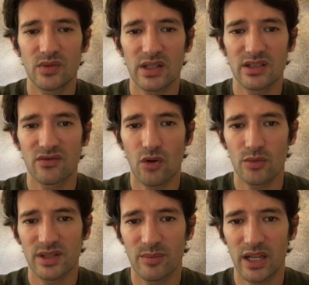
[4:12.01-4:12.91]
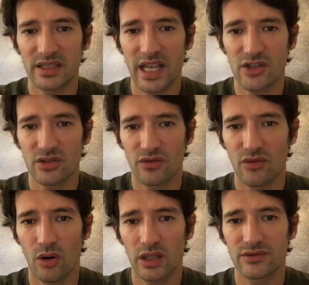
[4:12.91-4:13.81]
transforms a plantation of
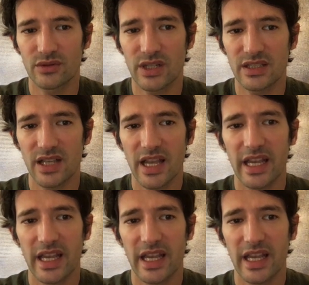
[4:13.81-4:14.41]
olive trees